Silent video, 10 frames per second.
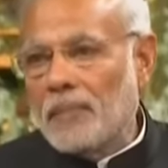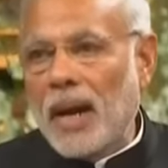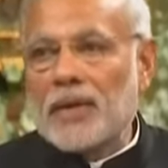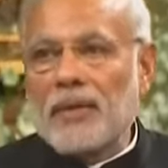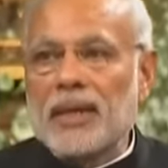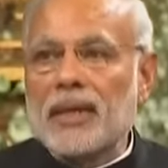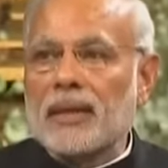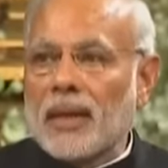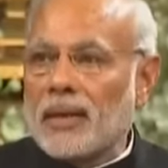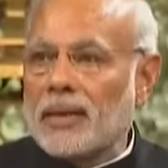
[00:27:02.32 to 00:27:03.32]
by
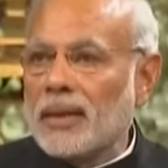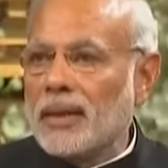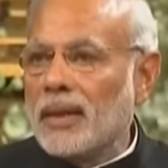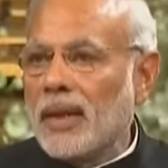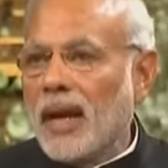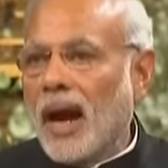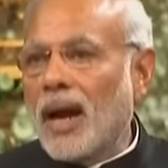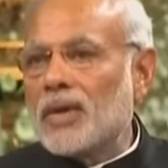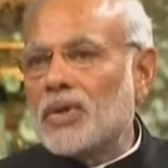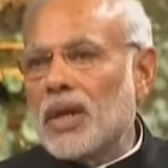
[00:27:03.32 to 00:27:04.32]
2030
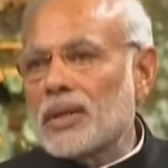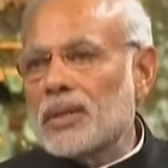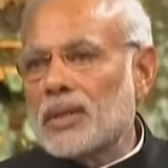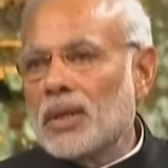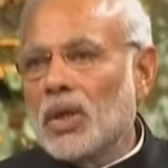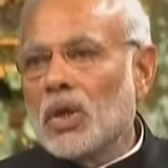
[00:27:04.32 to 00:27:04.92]
are just